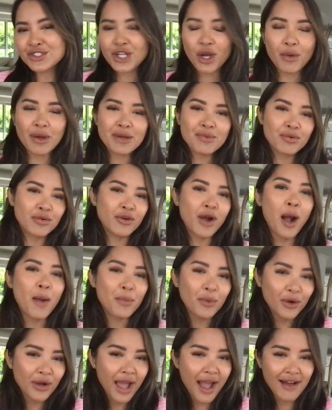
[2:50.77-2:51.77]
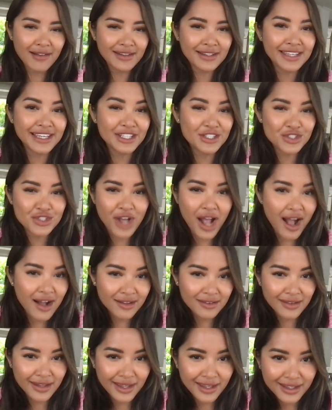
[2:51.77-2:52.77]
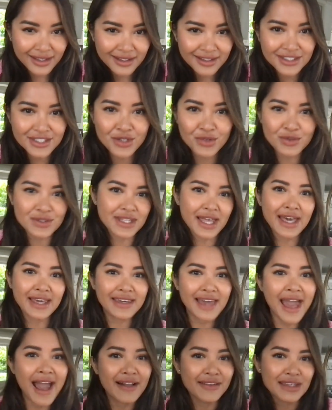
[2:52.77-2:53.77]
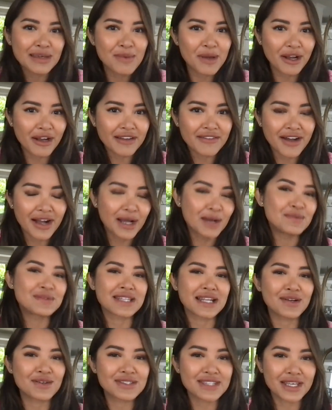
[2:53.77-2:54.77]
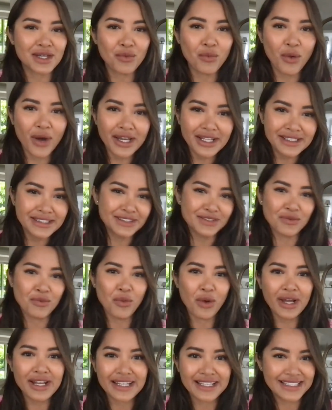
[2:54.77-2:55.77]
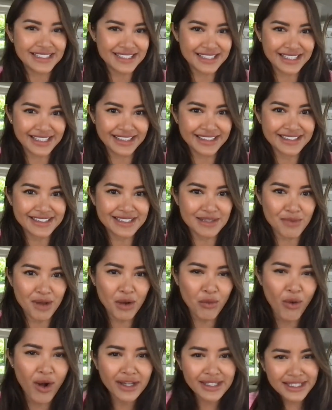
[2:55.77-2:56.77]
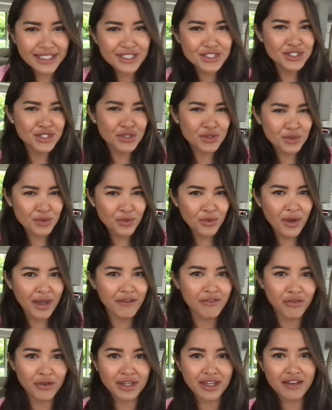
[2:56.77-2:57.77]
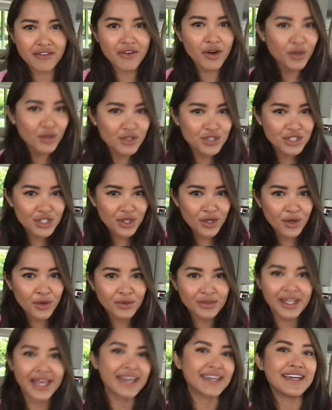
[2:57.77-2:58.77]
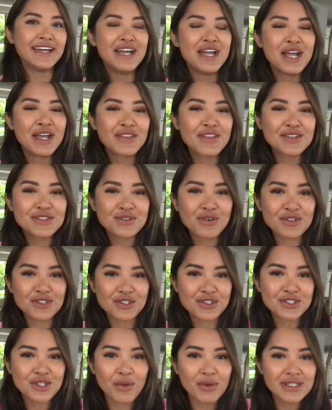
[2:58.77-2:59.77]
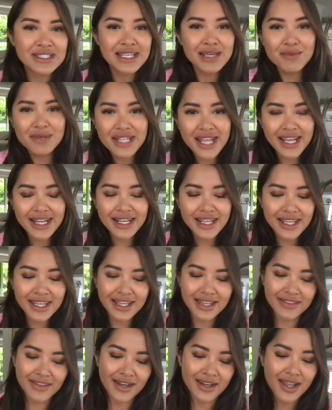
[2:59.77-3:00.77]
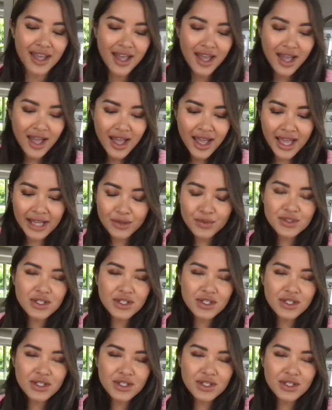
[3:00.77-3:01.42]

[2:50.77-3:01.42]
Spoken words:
stoic, proper, elegant Jacqueline who's like Halle Berry vibes. And I was like, what is this? Am I walking into a freaking photo shoot? Like these girls are so intimidating. And it